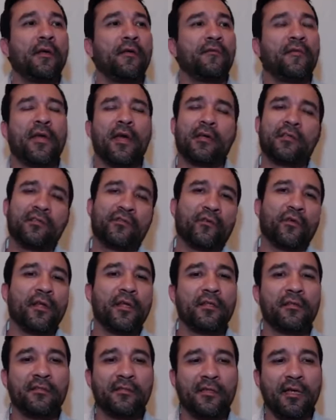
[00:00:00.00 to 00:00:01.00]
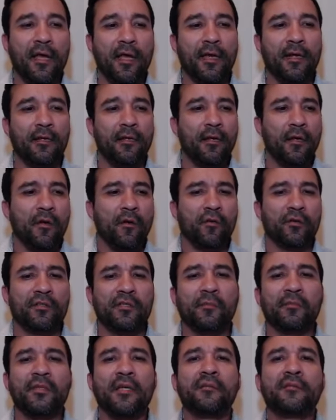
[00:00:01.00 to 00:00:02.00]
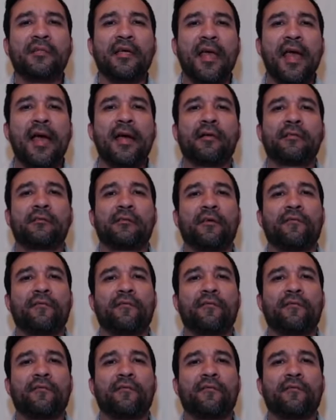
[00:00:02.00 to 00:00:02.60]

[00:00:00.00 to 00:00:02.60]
They ask for insight, or sometimes they ask